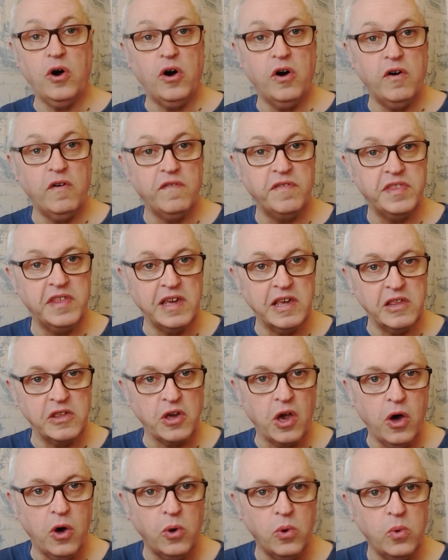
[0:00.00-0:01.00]
of these
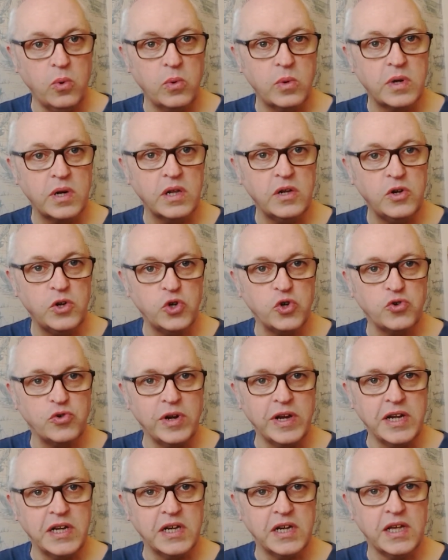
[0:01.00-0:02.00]
old
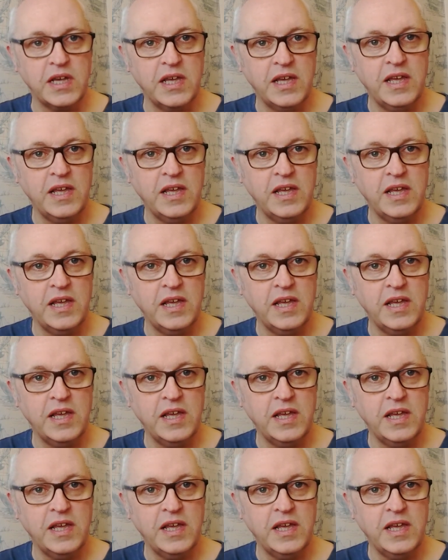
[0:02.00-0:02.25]
treat